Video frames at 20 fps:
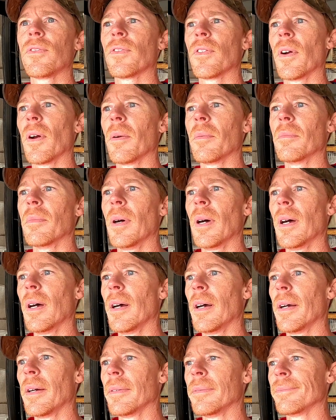from,
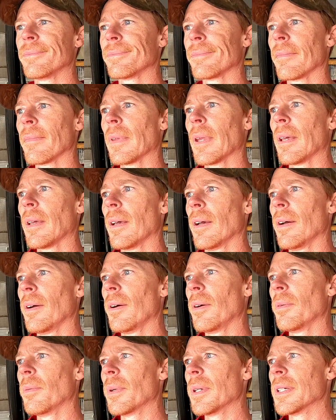oh,
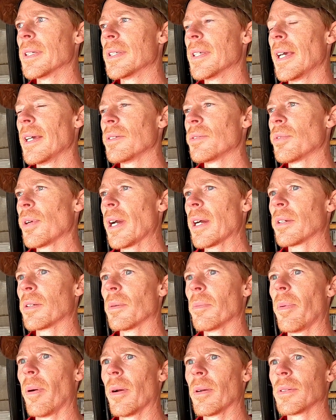what is that?
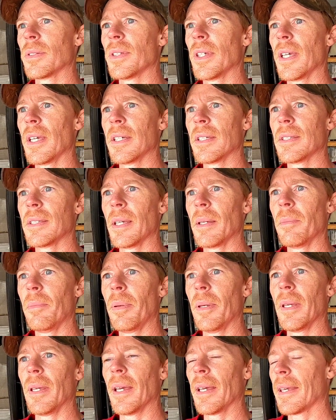Tractor Parts
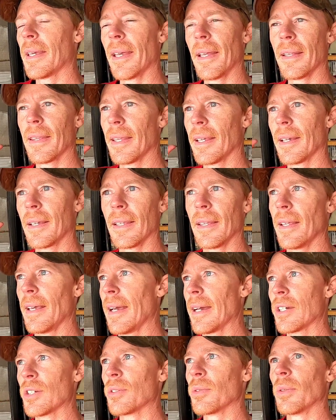ASAP. I can't think of the
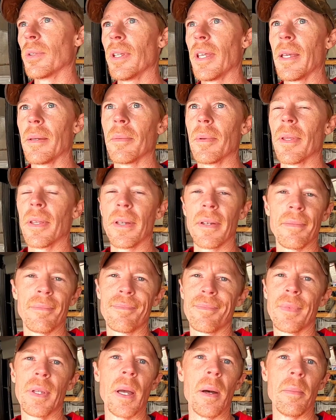actual name of the
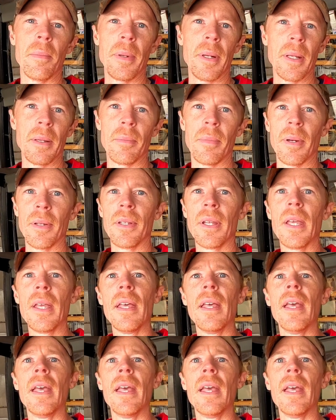company, but.